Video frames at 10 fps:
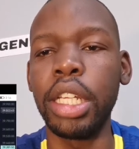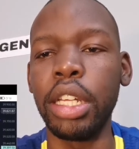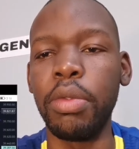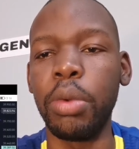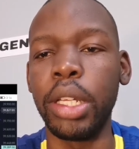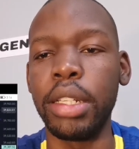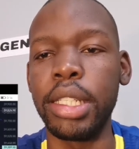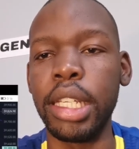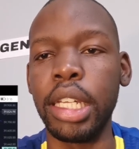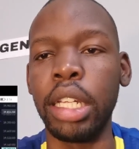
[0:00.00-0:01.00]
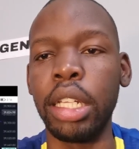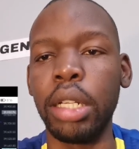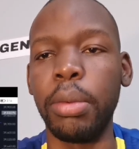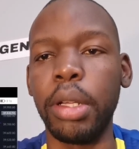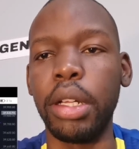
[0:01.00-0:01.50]
here if we can see
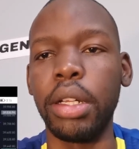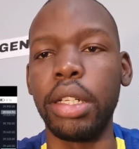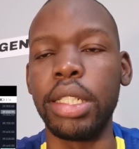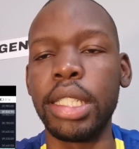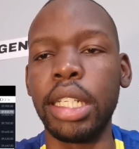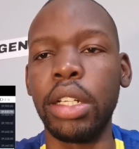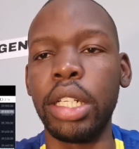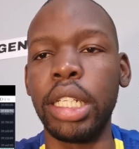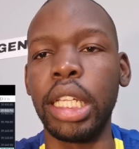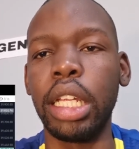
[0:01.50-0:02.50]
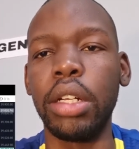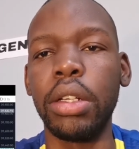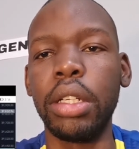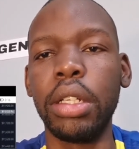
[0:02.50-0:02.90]
a sell indicator.